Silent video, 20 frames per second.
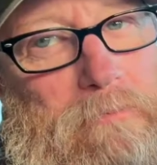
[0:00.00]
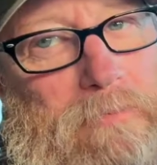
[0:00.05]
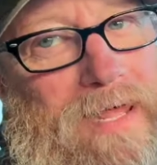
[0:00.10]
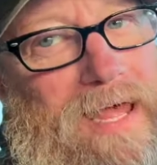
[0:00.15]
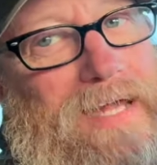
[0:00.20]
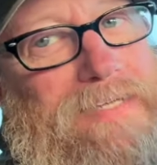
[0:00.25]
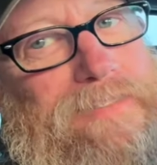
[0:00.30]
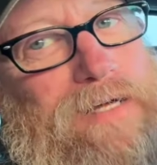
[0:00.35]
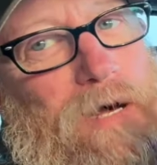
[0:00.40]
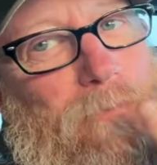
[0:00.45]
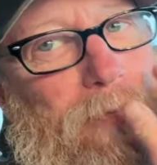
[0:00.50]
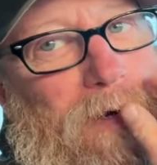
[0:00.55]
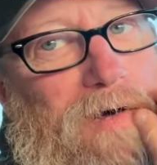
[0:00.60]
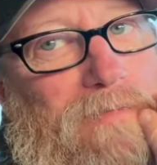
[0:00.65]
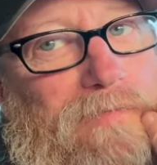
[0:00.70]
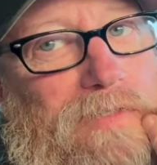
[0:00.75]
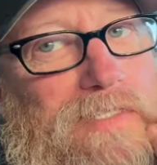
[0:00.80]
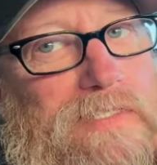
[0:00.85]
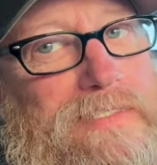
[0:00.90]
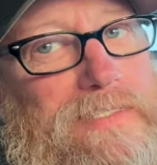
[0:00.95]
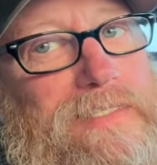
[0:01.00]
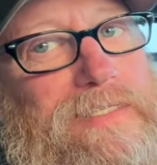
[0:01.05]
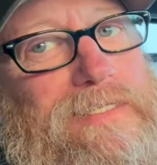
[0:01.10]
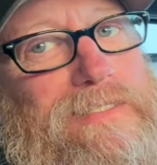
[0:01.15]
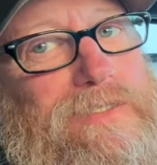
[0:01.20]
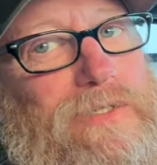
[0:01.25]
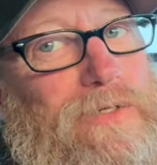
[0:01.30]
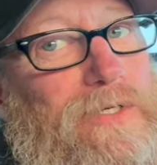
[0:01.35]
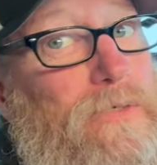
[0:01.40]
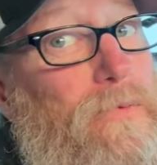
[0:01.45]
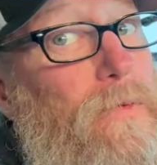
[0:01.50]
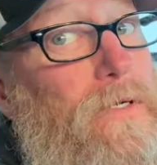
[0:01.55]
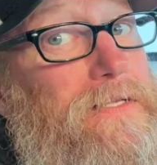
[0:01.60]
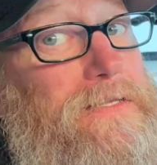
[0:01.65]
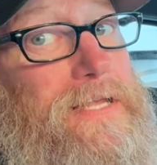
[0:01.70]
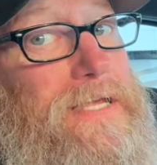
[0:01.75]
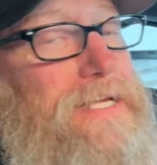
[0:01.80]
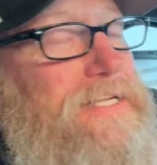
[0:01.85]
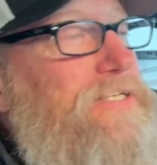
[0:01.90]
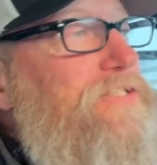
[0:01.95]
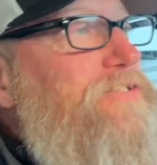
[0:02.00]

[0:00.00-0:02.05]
blacktop, obviously there's only one lane to